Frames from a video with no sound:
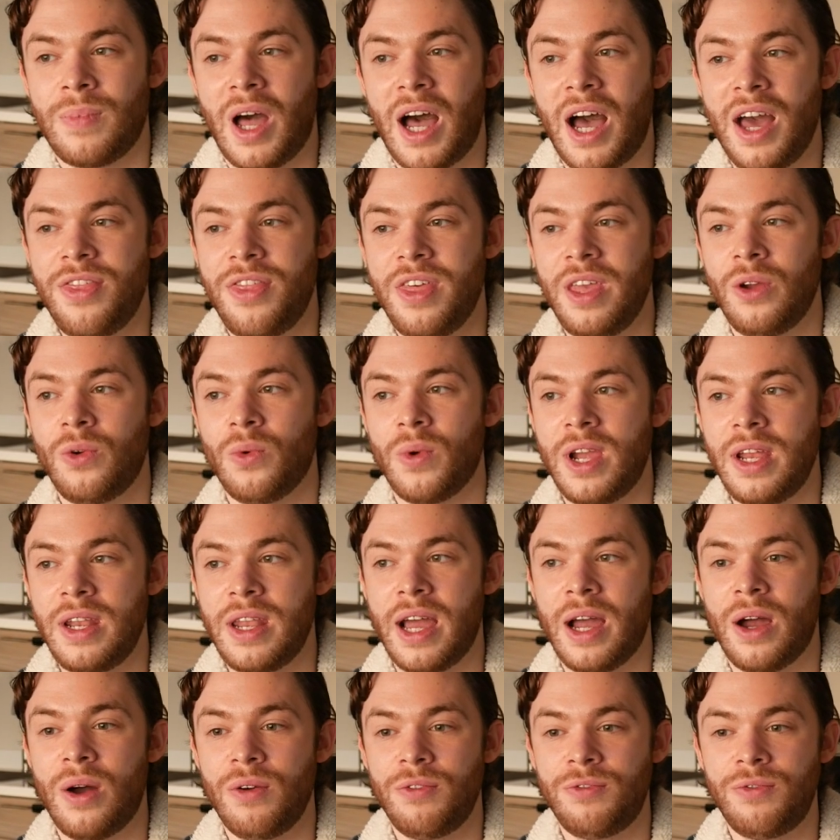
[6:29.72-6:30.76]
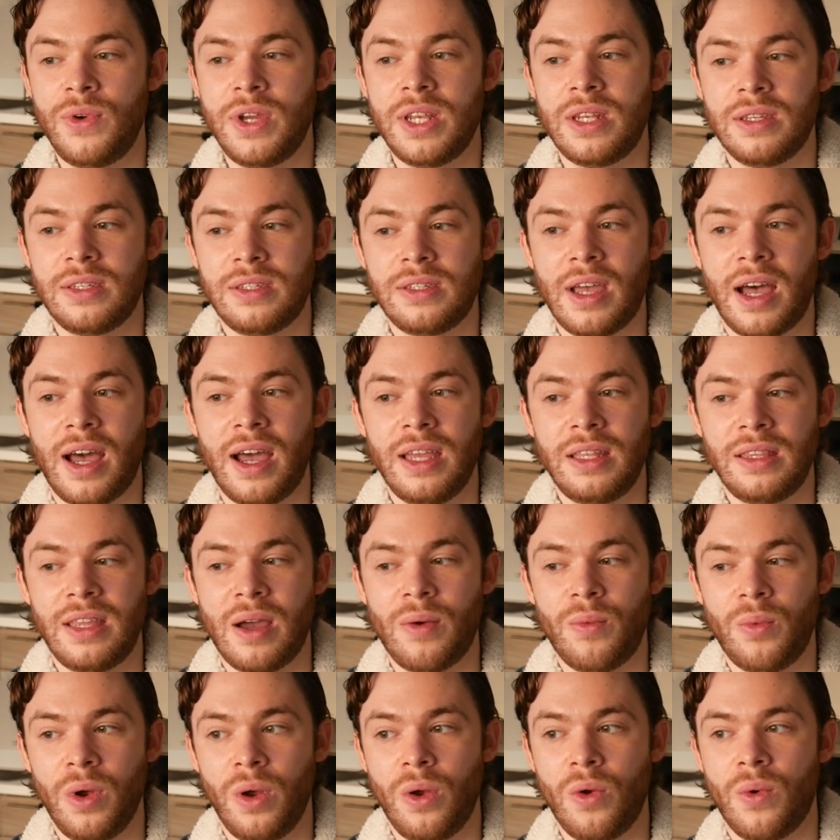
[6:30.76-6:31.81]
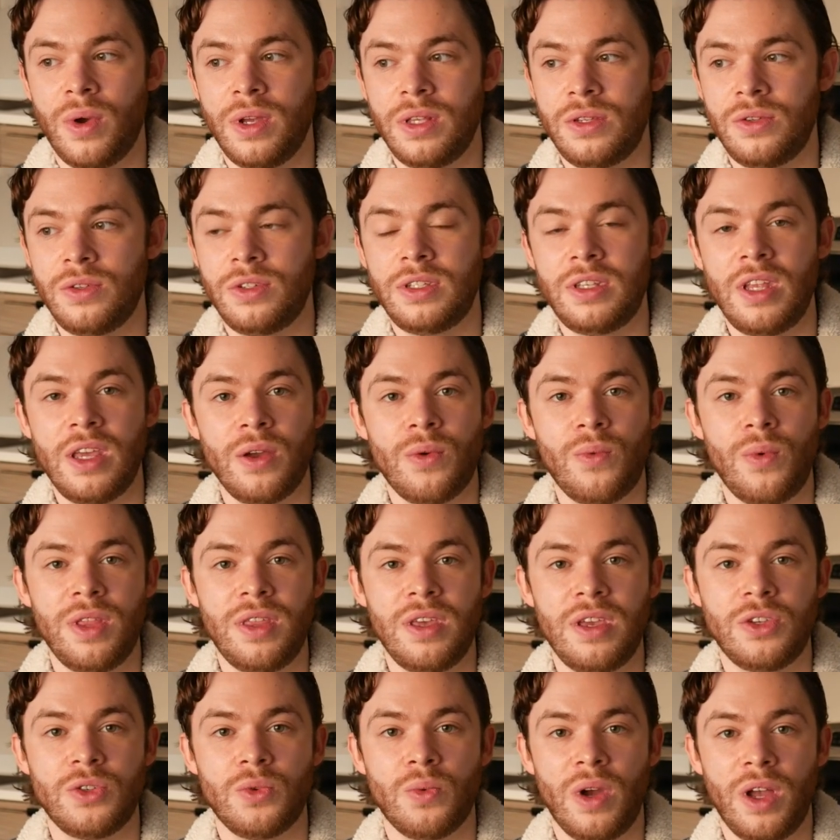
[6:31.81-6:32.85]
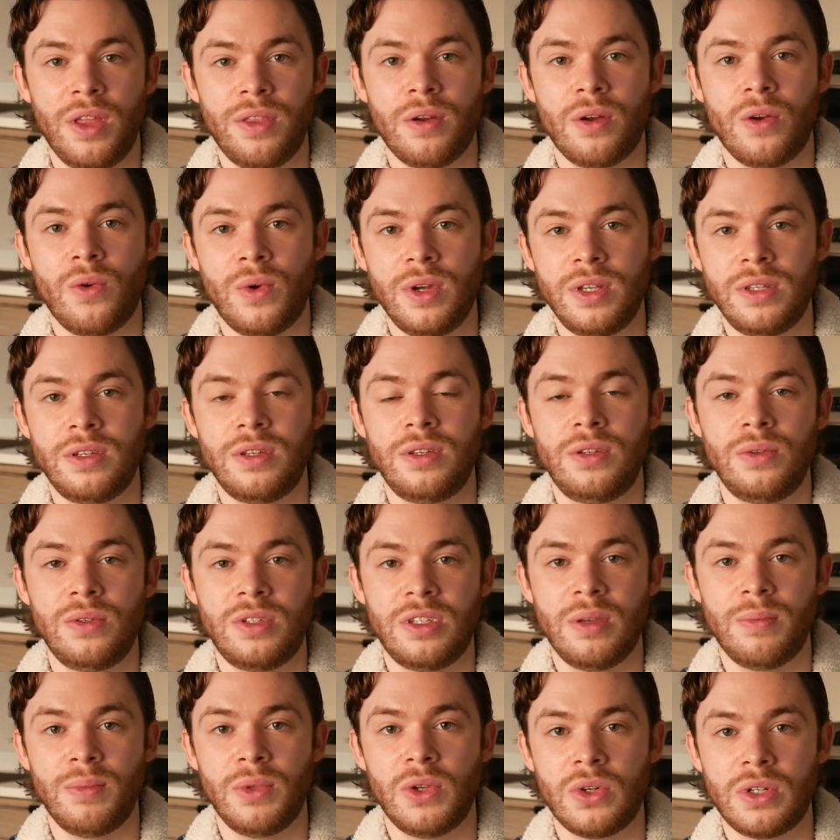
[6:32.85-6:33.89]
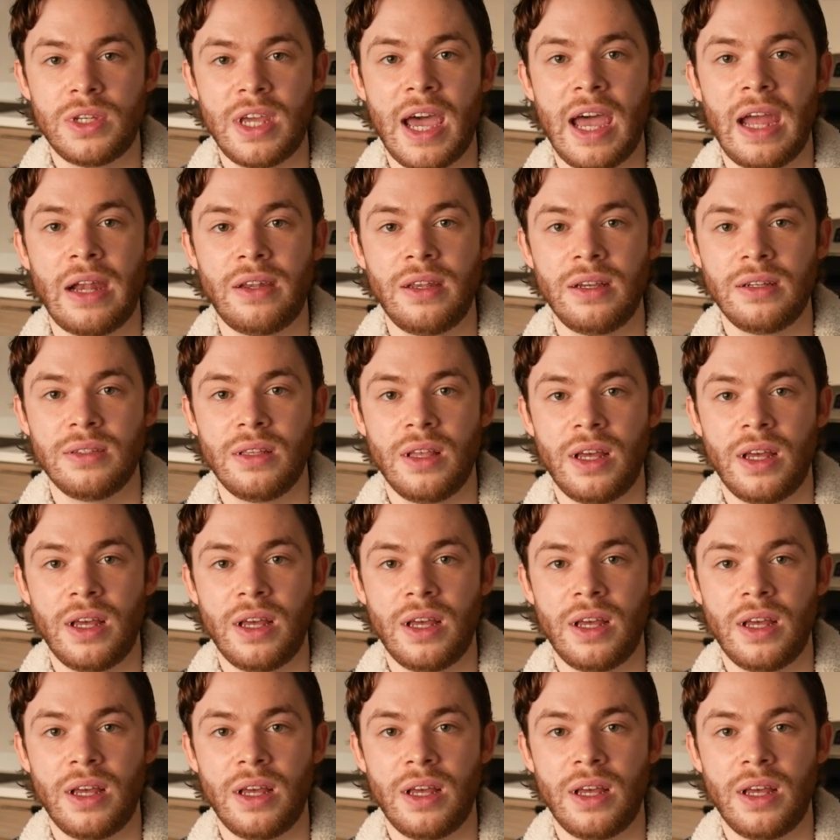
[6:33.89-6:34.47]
I think right now, if we decide that we're going to stick with Israel, they're going to do similar tactics.